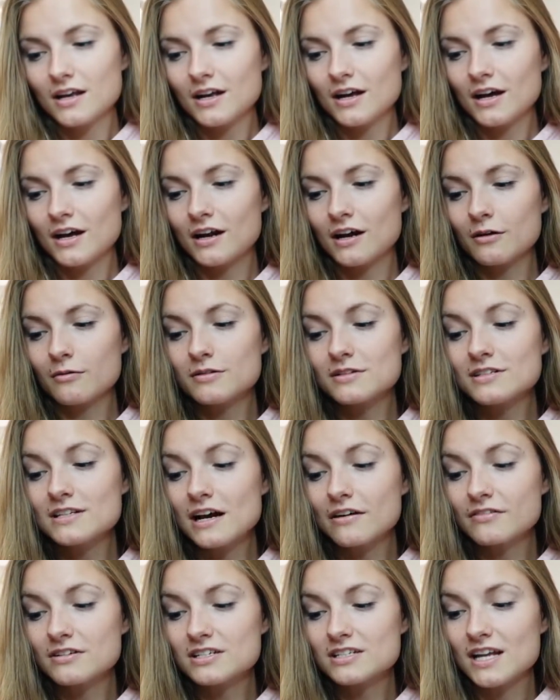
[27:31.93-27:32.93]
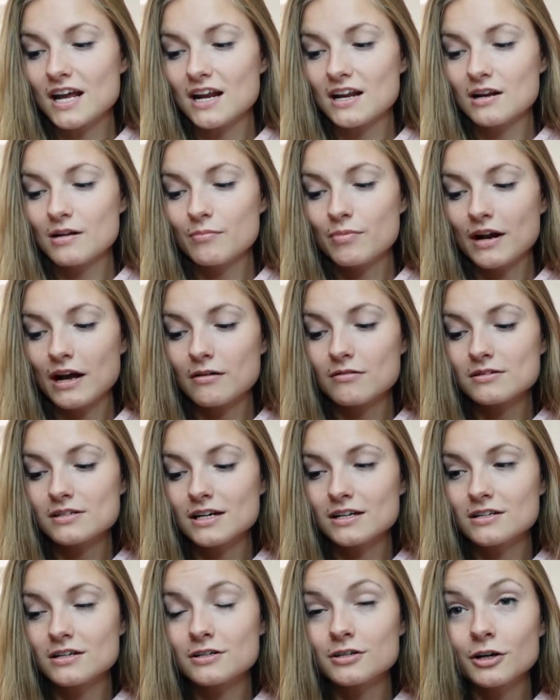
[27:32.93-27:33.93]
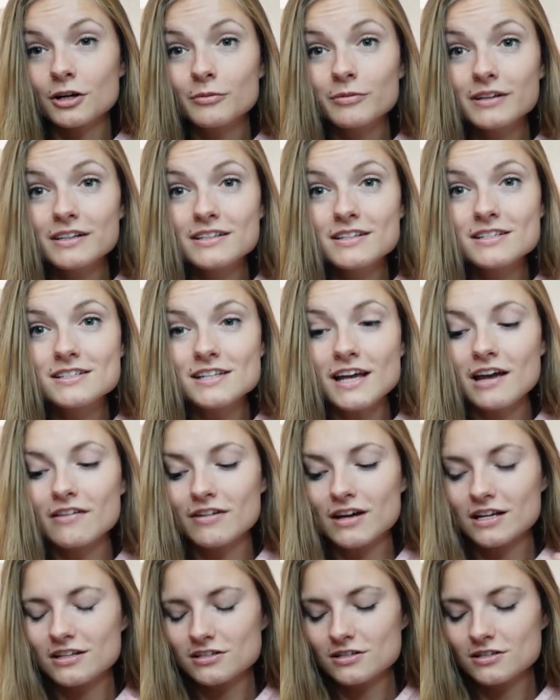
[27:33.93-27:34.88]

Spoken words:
And I was devastated, but I was like determined to save it.